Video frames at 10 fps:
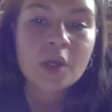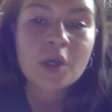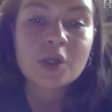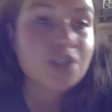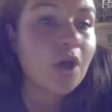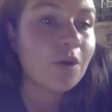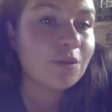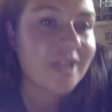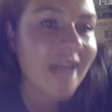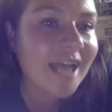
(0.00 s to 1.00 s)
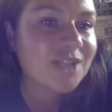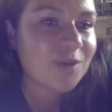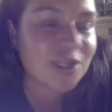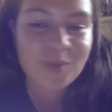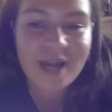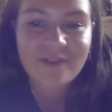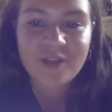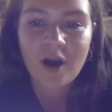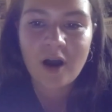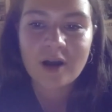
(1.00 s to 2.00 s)
So the next question we have
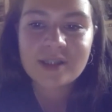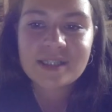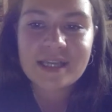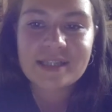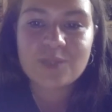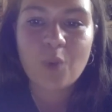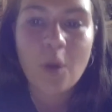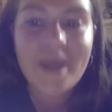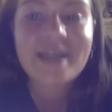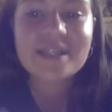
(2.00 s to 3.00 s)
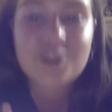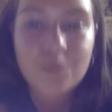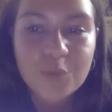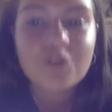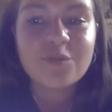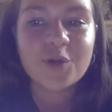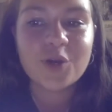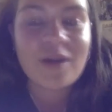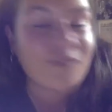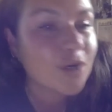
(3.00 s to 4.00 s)
to ask is, what makes a
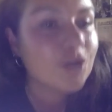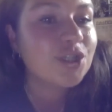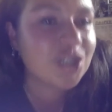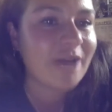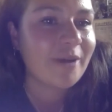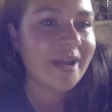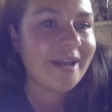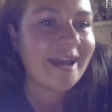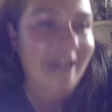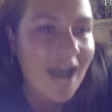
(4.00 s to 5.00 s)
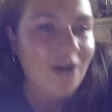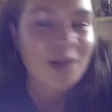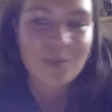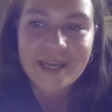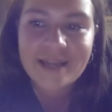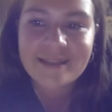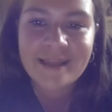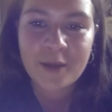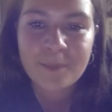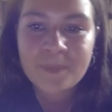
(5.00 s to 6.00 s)
movement revolutionary and how can we get
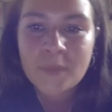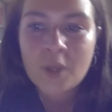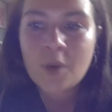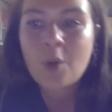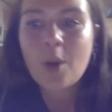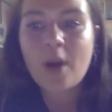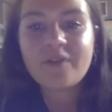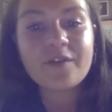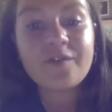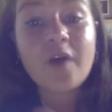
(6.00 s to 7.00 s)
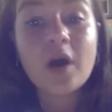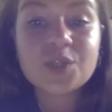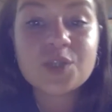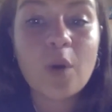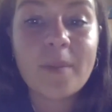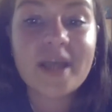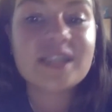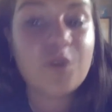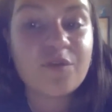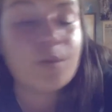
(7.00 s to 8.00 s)
there? Well, I think first, what
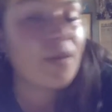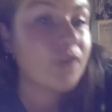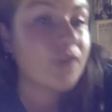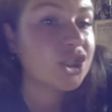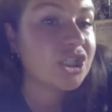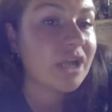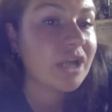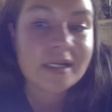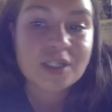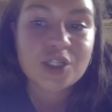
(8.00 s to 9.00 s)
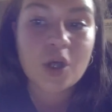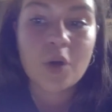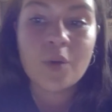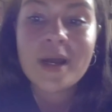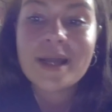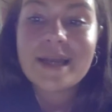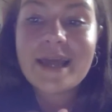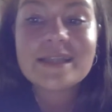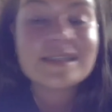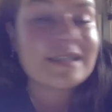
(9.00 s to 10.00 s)
makes a movement revolutionary? So
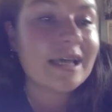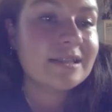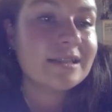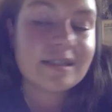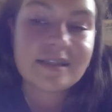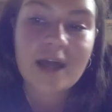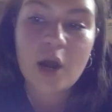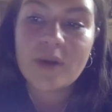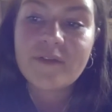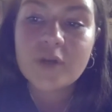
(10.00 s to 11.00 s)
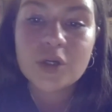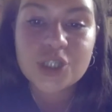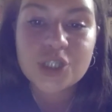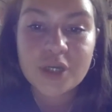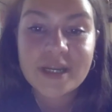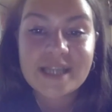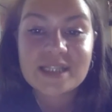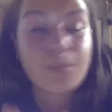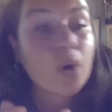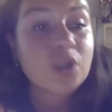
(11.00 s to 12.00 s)
Lenin said that a revolution
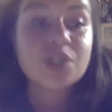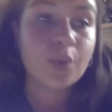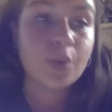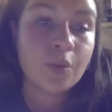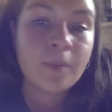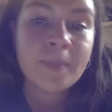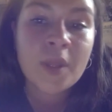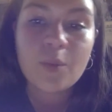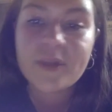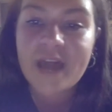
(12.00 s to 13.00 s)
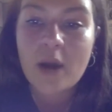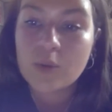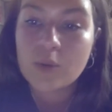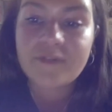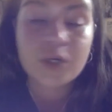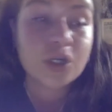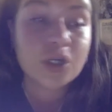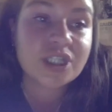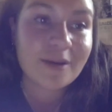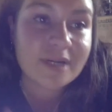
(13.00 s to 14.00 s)
is impossible without a
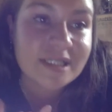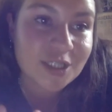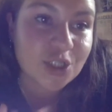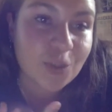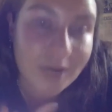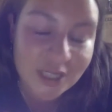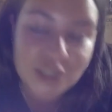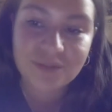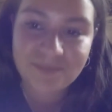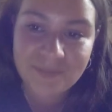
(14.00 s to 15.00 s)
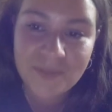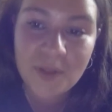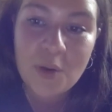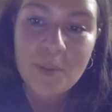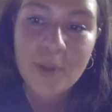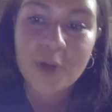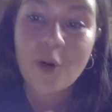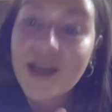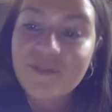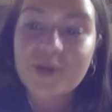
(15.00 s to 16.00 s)
revolutionary situation. But
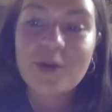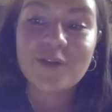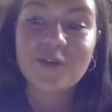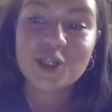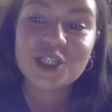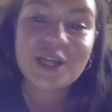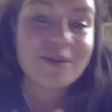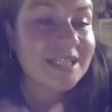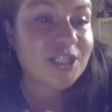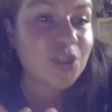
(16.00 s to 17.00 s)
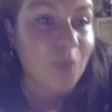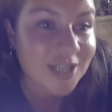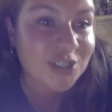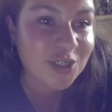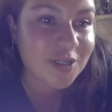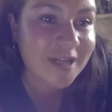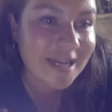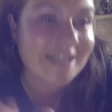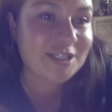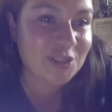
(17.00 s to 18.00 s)
not every revolutionary situation
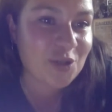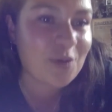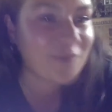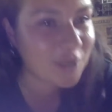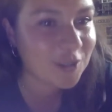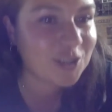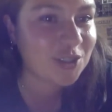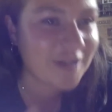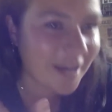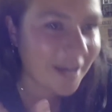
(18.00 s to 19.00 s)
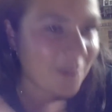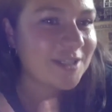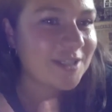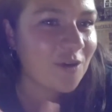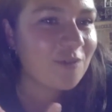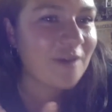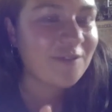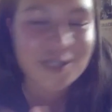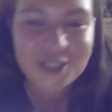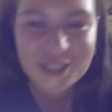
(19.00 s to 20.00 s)
leads to a revolution. I know there's a lot of
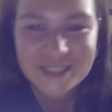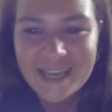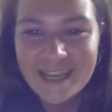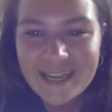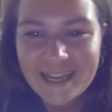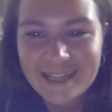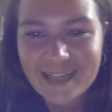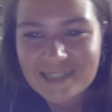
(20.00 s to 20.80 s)
revolutions in that